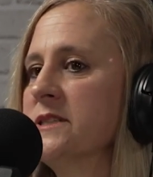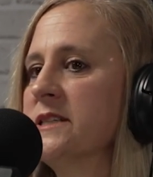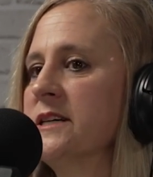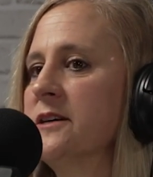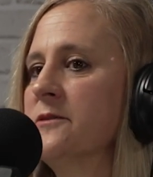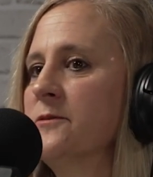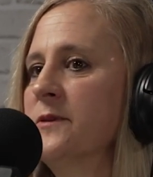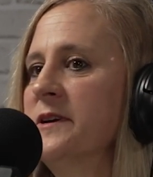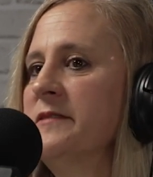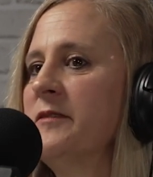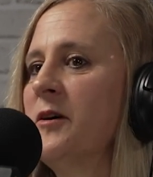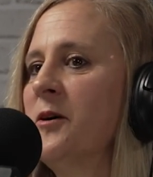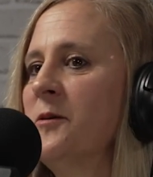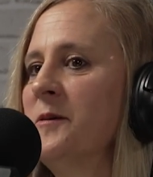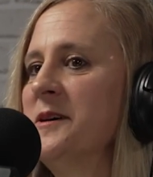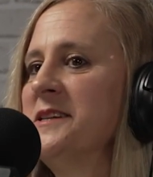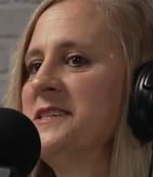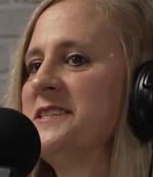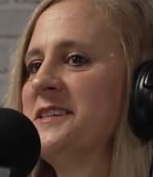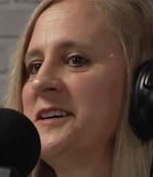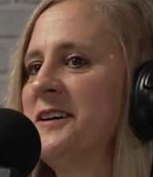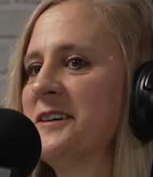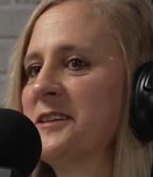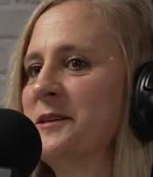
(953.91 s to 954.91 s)
So we've
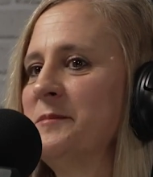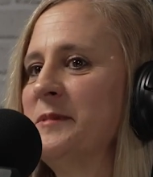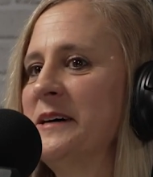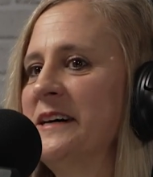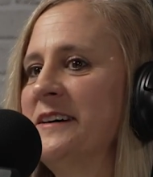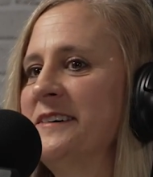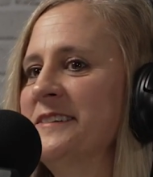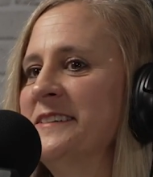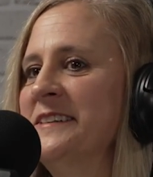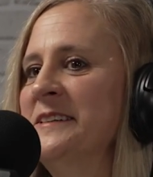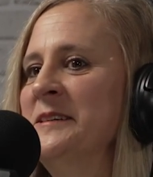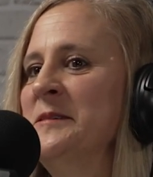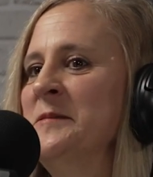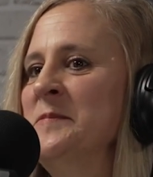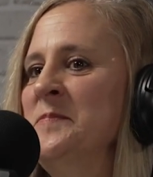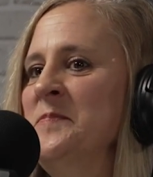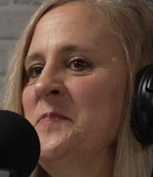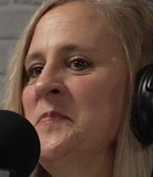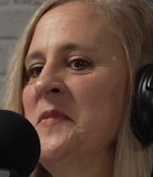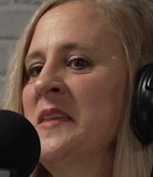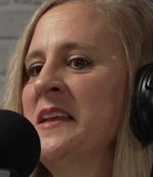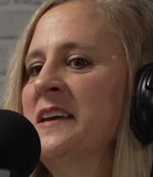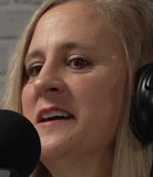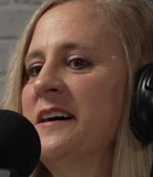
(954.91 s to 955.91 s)
always talked about
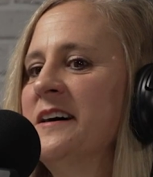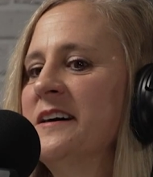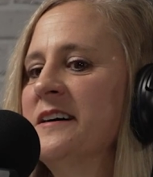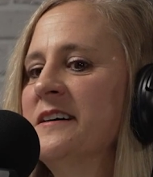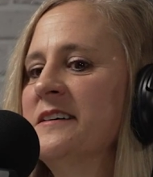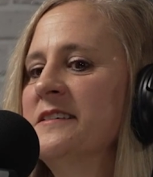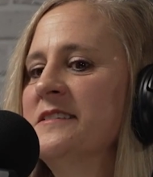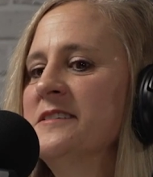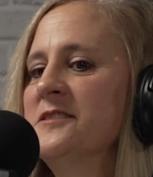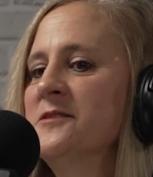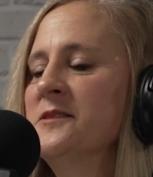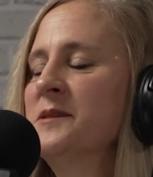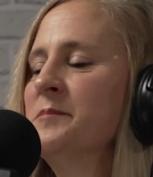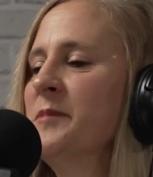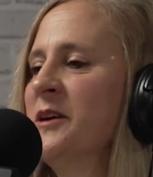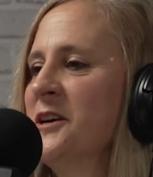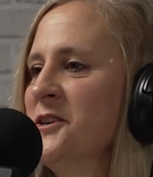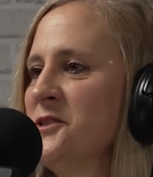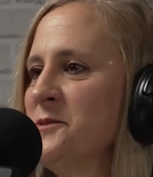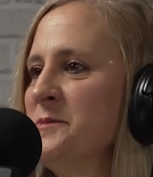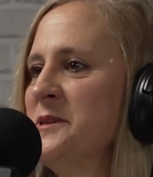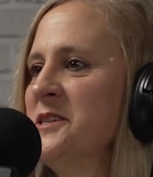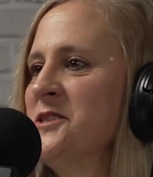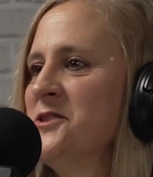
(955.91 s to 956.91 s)
doing
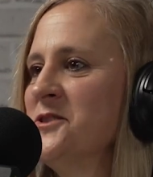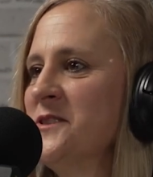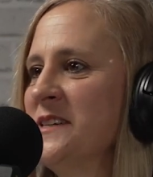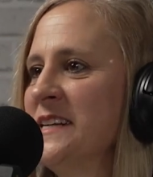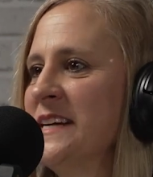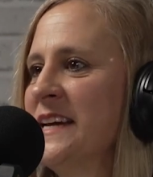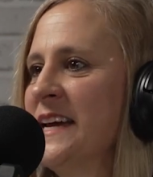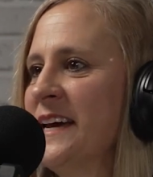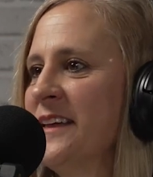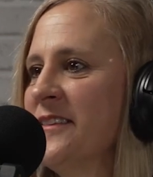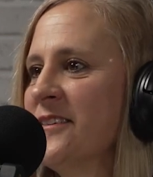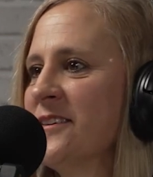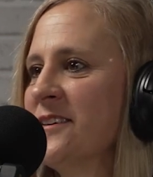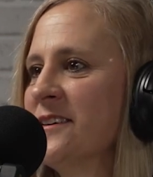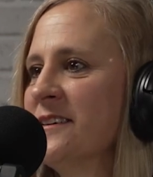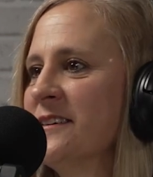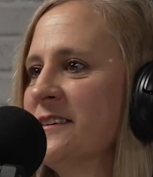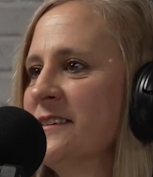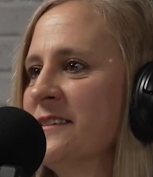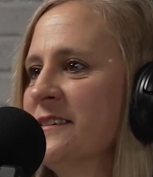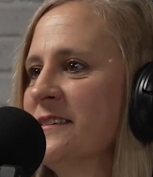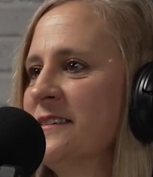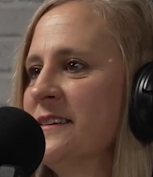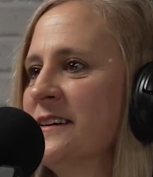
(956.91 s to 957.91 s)
marriage ministry
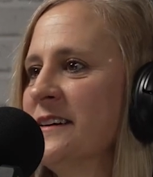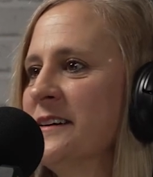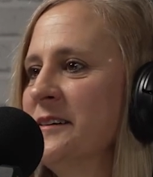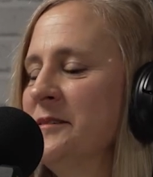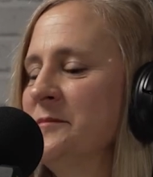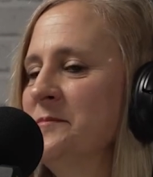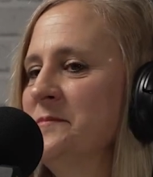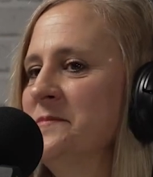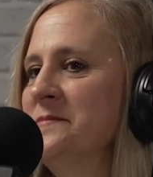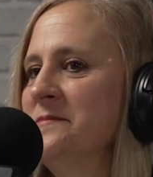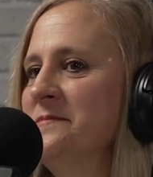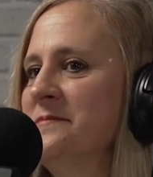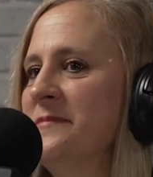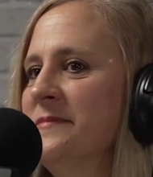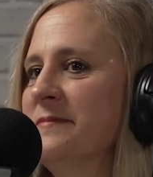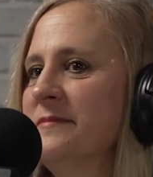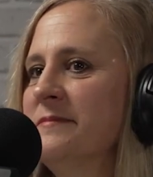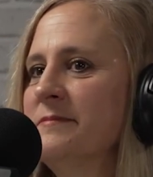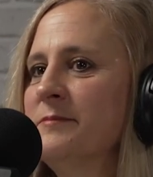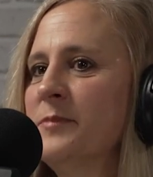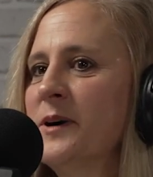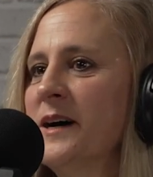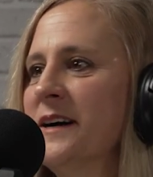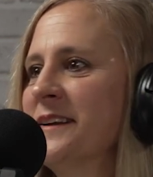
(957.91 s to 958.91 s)
together,
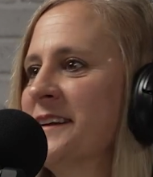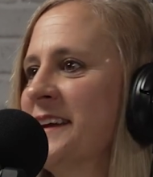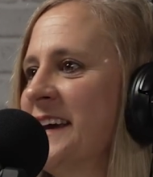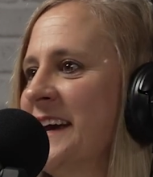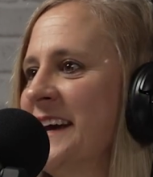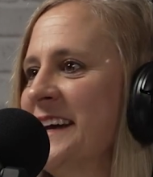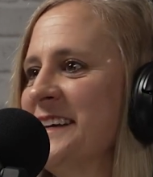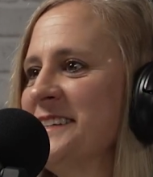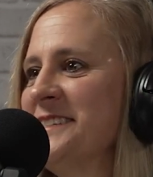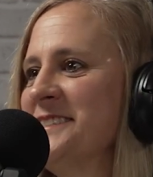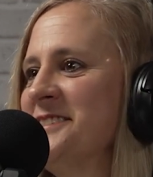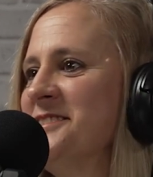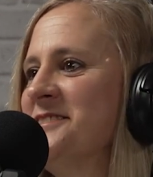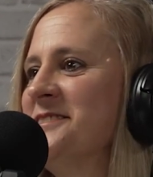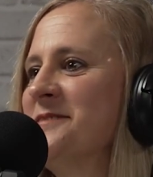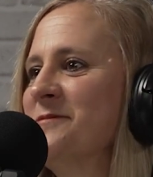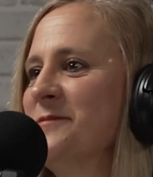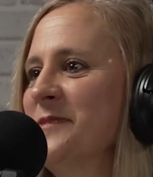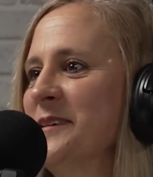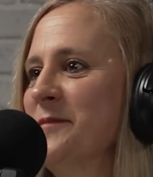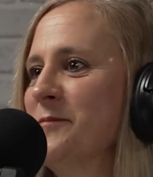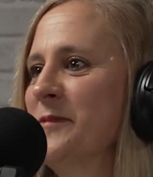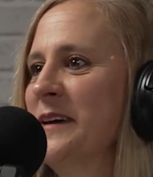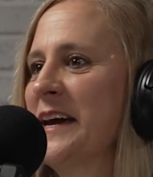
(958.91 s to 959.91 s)
podcasts.
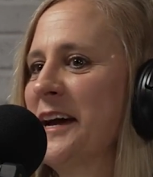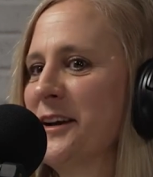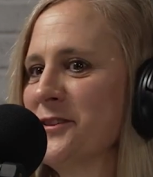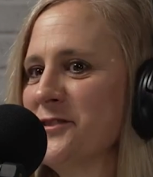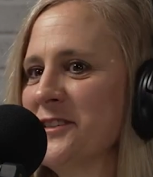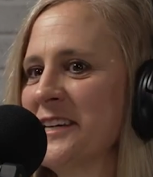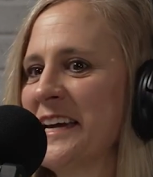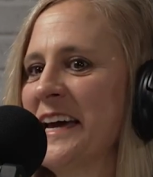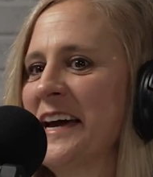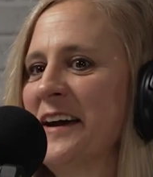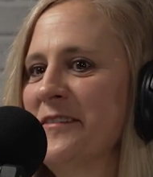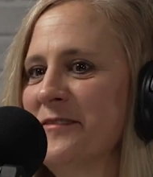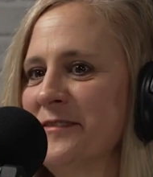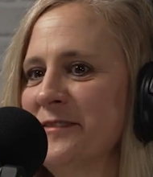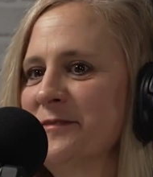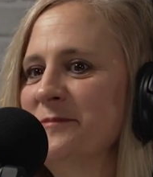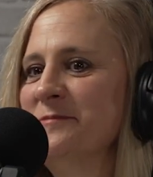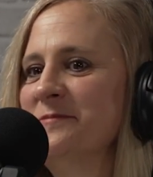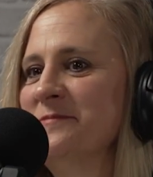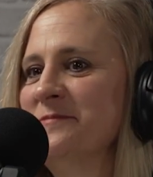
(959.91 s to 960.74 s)
We actually have